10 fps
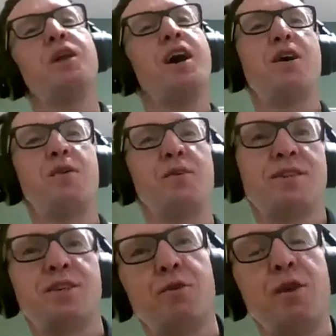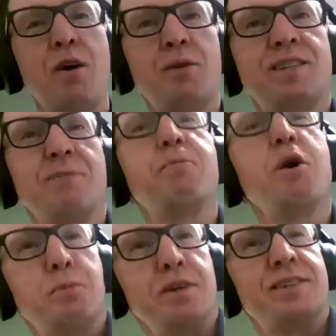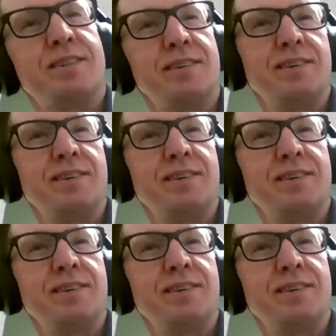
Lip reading: So now it's a purpose.